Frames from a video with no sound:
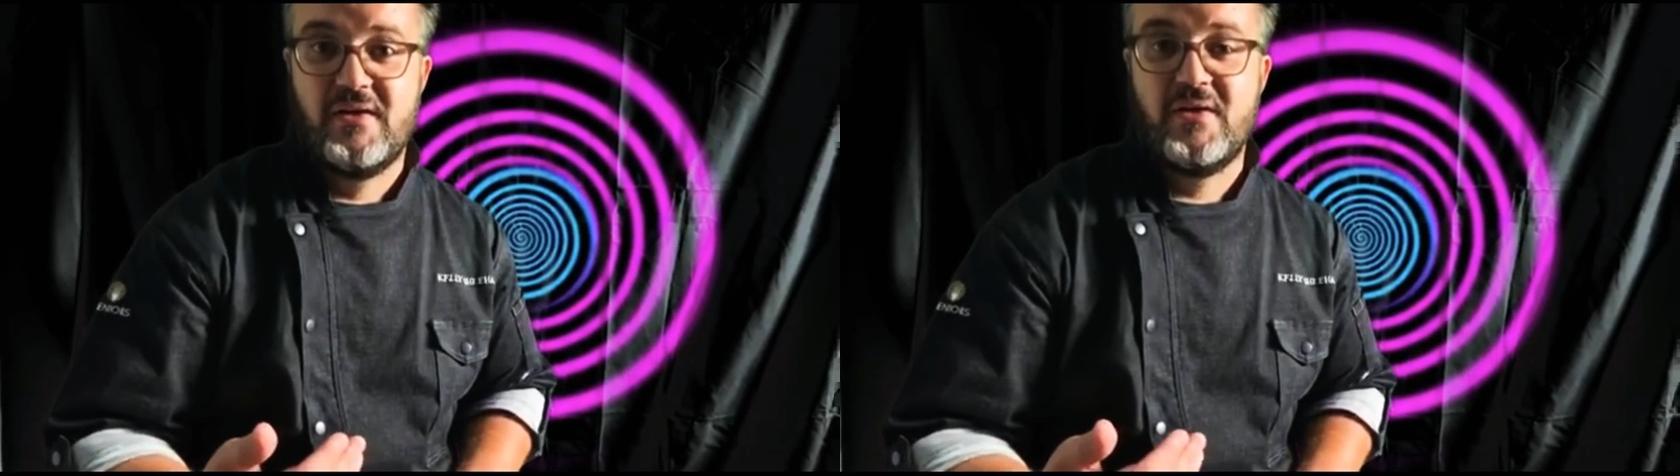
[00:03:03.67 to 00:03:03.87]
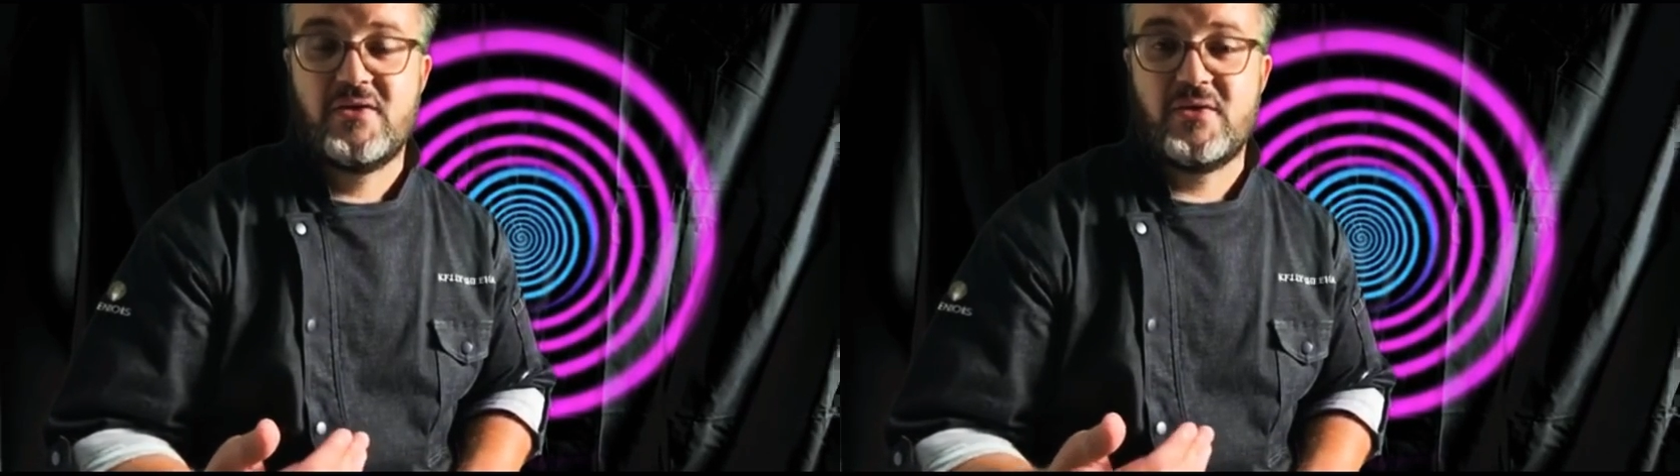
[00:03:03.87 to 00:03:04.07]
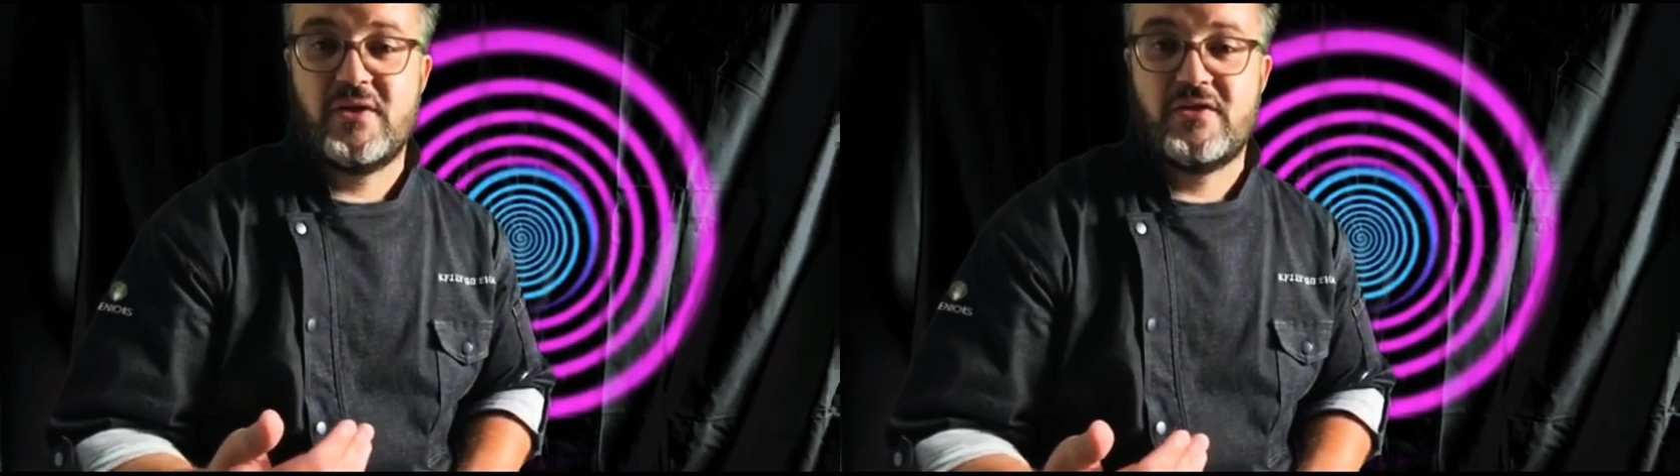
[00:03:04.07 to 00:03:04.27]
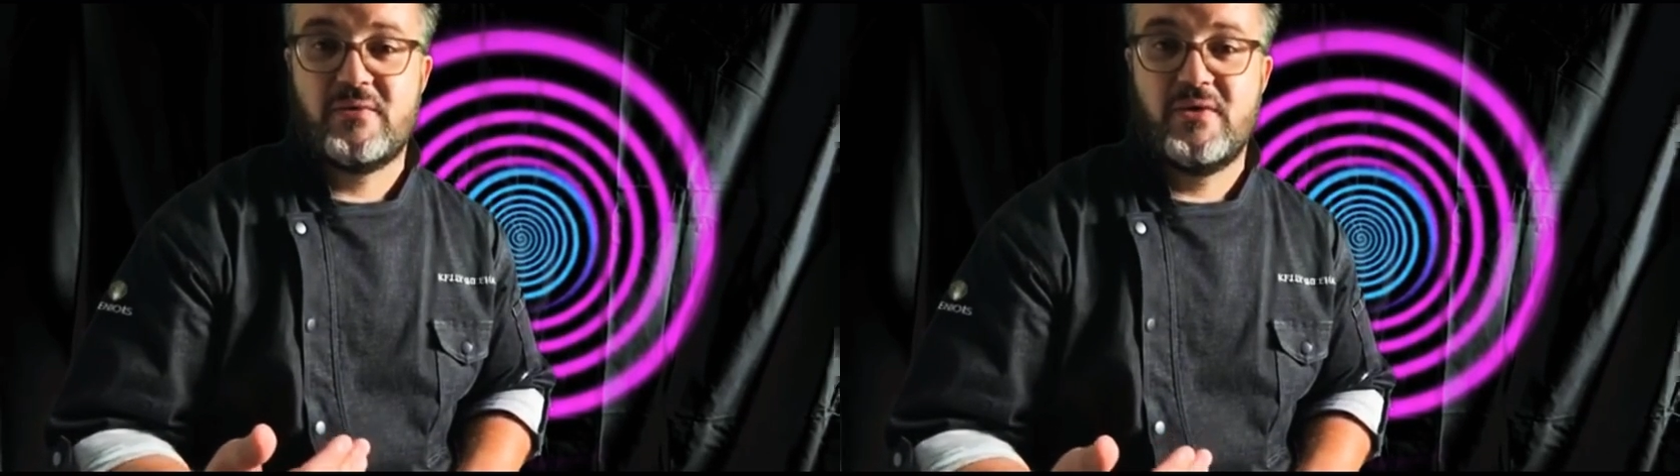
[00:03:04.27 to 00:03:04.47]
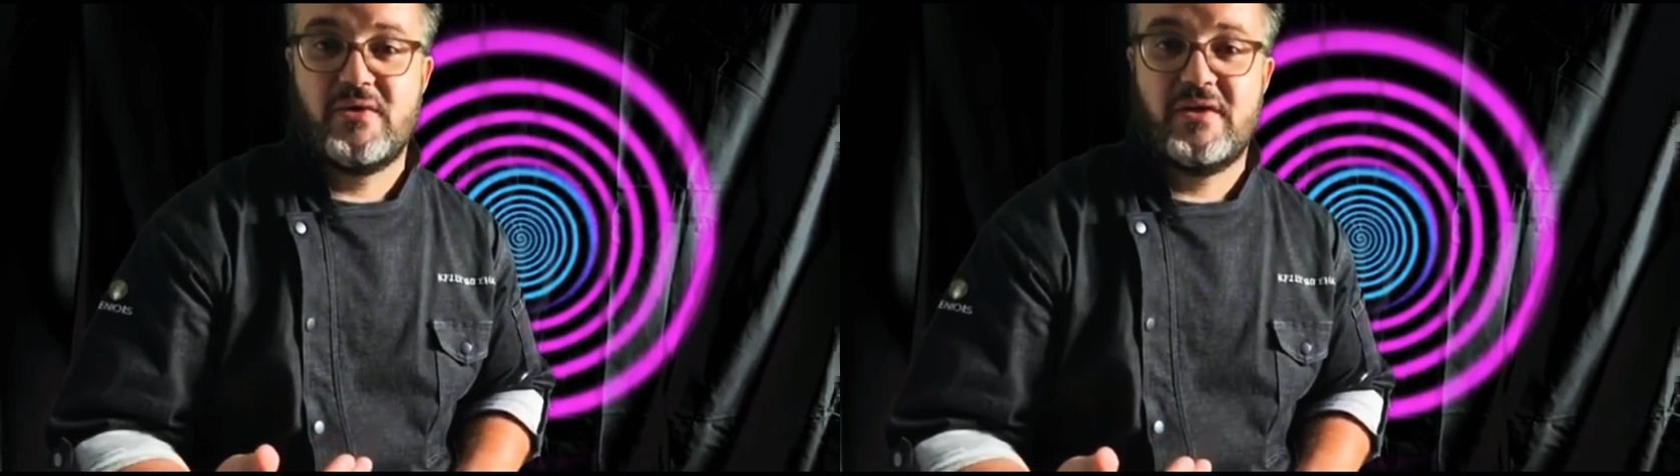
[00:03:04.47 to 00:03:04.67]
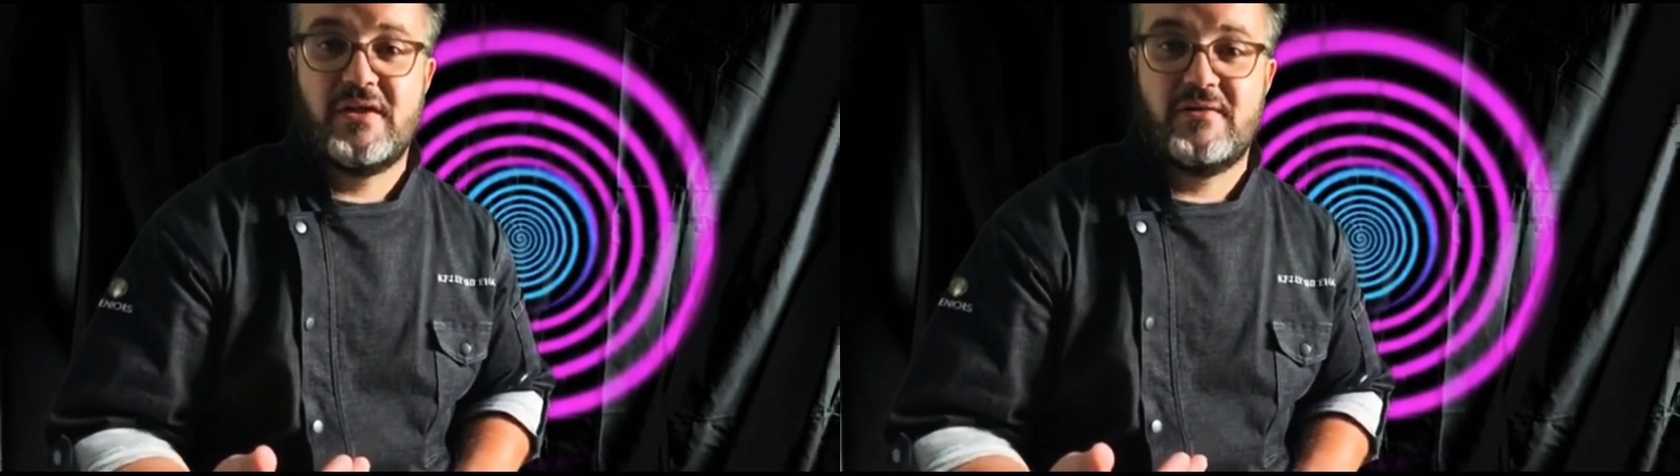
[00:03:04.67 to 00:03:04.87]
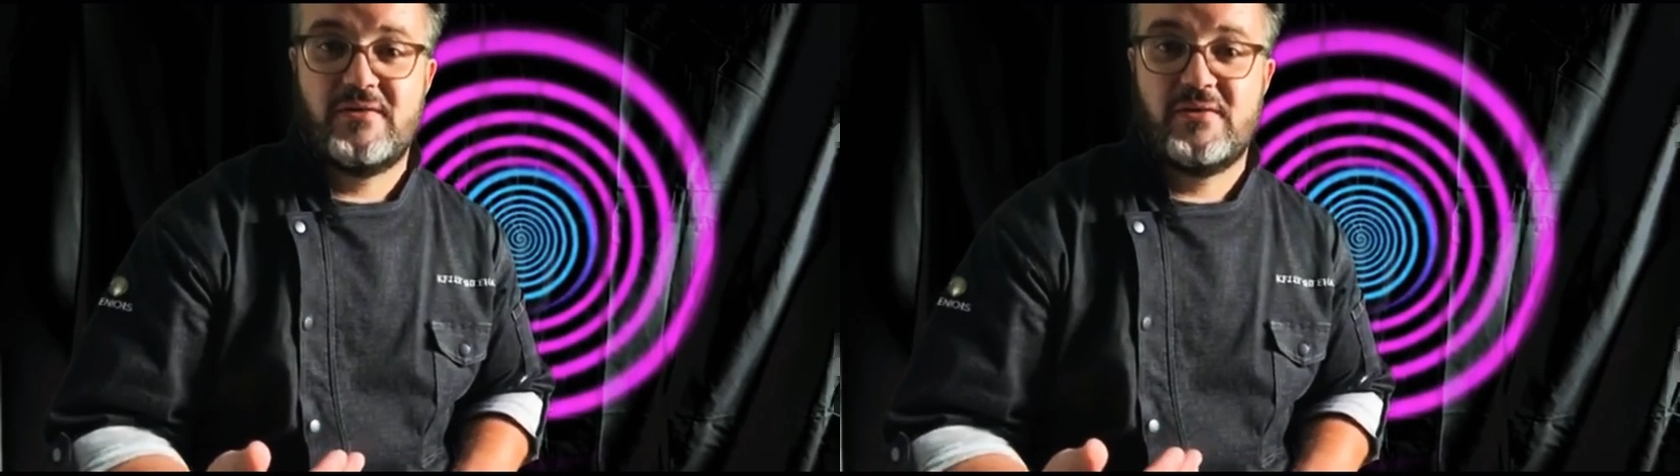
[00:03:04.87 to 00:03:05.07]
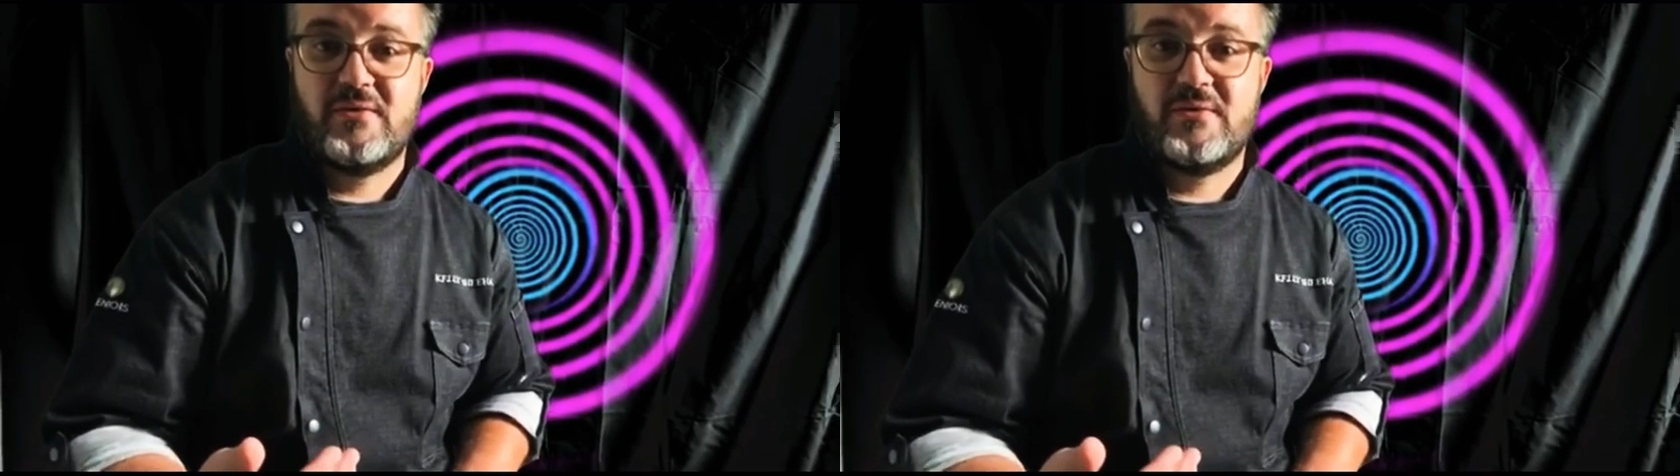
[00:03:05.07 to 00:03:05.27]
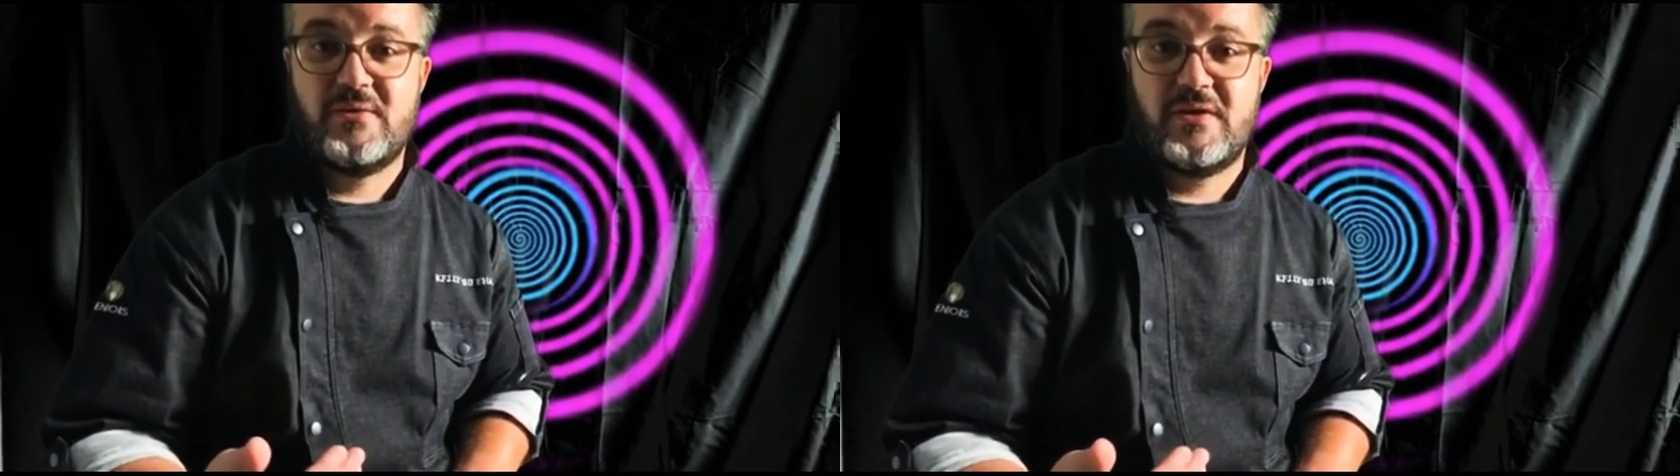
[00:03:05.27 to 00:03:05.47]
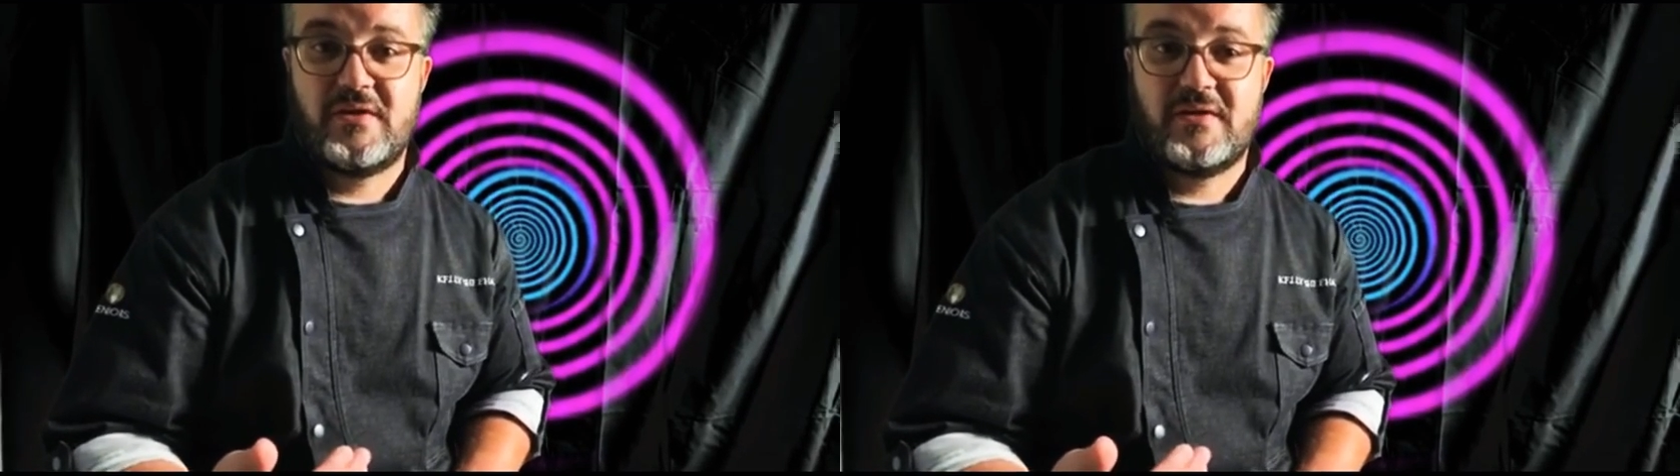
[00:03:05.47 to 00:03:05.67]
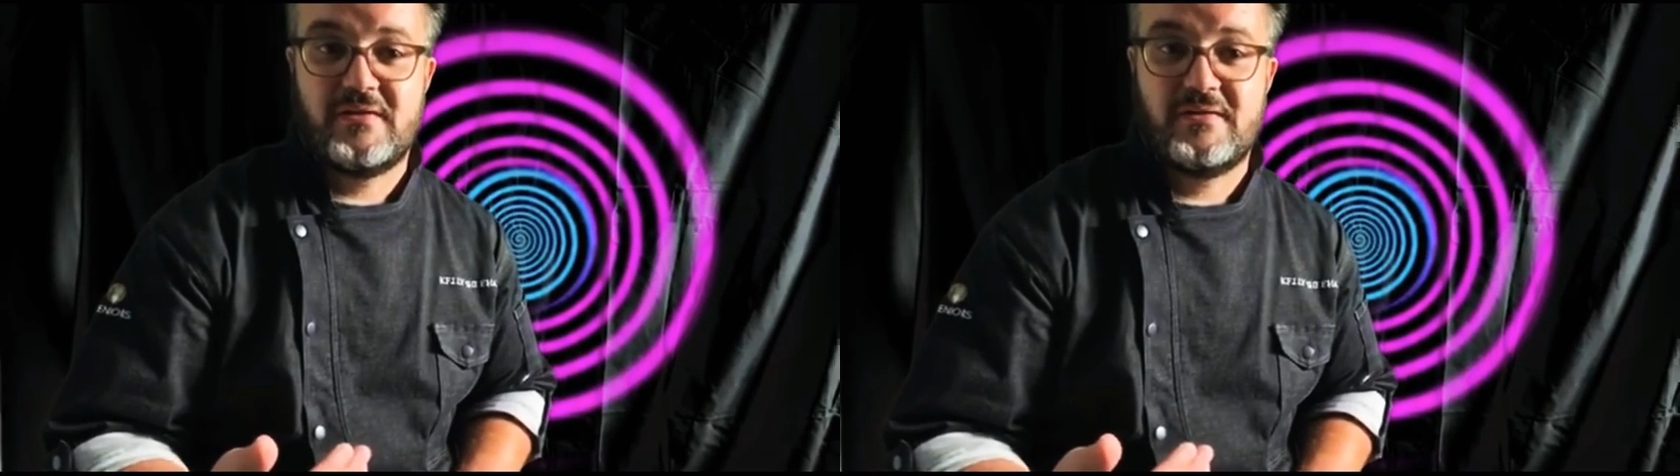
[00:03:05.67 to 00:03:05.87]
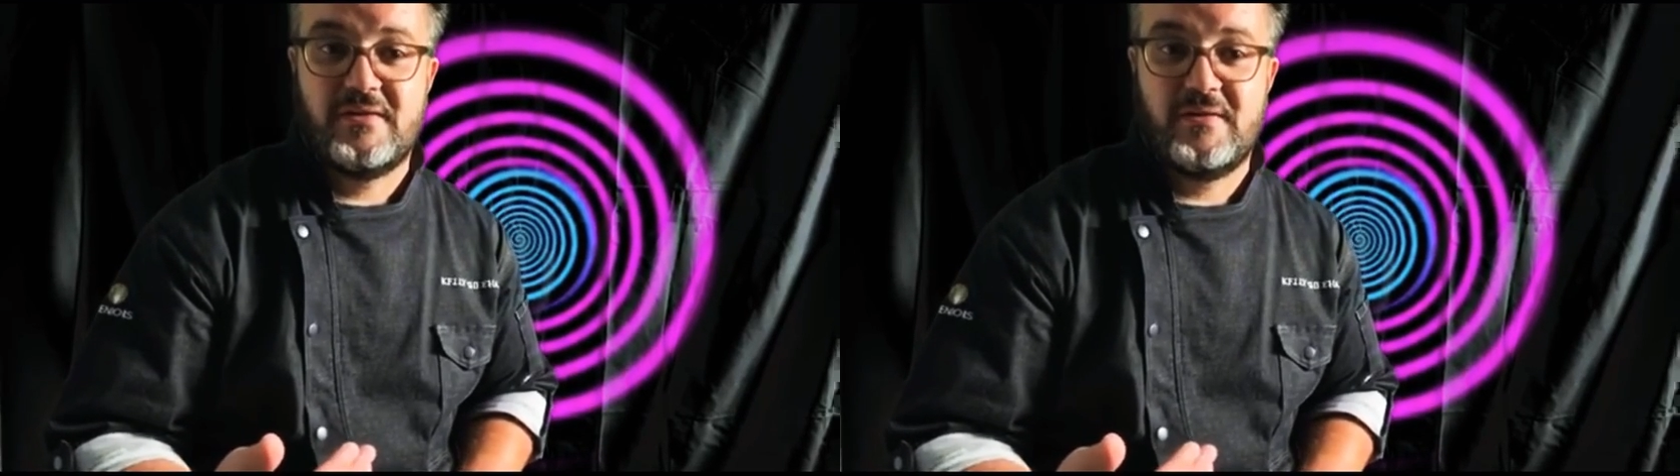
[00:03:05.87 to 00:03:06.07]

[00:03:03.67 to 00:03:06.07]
So that's where you're going to have to